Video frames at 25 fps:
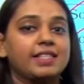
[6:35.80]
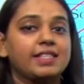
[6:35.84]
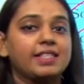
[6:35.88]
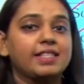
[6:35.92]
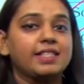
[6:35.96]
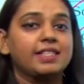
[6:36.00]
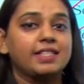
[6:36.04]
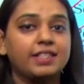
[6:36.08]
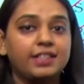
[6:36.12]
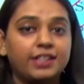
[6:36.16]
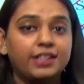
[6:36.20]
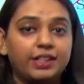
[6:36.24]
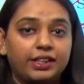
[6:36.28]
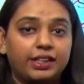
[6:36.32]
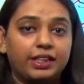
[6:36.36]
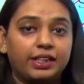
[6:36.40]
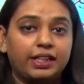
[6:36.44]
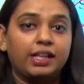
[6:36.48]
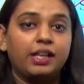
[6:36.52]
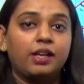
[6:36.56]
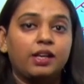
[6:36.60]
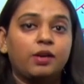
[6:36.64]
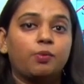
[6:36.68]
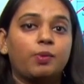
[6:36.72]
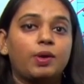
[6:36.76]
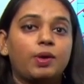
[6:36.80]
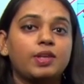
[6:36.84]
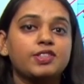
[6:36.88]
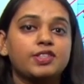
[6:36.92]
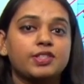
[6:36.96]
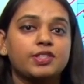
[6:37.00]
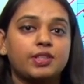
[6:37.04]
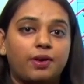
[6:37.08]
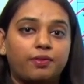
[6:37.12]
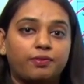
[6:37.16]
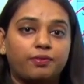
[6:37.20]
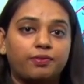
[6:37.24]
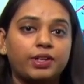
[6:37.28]
acidity. When
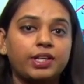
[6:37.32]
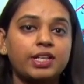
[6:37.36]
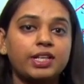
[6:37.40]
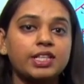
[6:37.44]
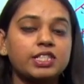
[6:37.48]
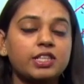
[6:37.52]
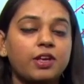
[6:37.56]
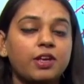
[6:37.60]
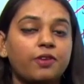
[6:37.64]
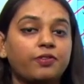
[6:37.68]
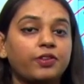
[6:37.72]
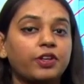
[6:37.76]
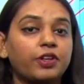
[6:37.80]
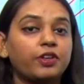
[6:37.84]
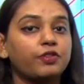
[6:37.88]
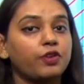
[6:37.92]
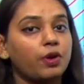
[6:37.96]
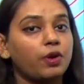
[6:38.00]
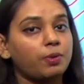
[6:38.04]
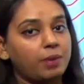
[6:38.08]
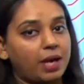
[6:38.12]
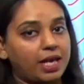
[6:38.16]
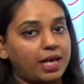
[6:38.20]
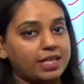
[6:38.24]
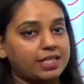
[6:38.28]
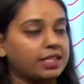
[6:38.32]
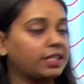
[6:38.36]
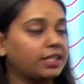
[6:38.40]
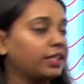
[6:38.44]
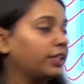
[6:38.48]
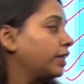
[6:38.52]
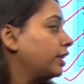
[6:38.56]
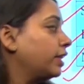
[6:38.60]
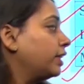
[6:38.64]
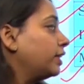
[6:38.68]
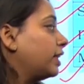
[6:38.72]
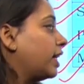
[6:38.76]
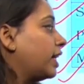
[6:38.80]
someone is suffering from
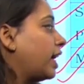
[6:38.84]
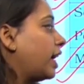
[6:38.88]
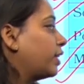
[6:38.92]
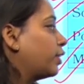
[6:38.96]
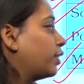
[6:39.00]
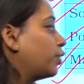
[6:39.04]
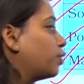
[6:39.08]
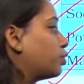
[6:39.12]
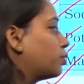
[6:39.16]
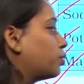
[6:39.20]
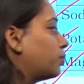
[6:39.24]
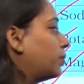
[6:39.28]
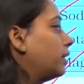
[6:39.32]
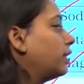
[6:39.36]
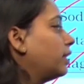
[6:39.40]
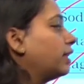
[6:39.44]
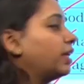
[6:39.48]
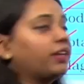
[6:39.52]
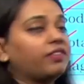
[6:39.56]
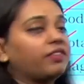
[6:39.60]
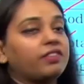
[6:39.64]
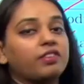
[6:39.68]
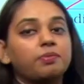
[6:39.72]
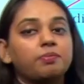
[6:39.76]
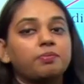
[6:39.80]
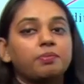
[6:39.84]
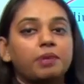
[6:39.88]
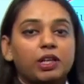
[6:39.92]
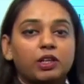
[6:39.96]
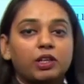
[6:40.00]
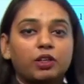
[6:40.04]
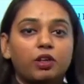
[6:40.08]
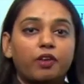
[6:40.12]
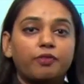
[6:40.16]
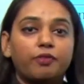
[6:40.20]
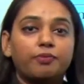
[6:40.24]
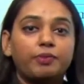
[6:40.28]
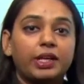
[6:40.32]
acidity, they are usually given
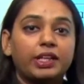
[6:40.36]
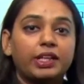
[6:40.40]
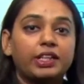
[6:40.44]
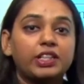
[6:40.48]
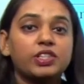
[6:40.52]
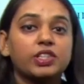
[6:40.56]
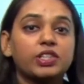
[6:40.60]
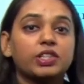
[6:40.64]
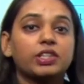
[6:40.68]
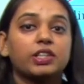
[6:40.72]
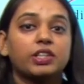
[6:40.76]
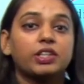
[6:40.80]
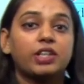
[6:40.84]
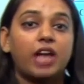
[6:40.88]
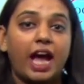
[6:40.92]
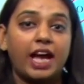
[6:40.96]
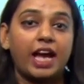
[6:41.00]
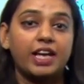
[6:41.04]
milk of magnesia, the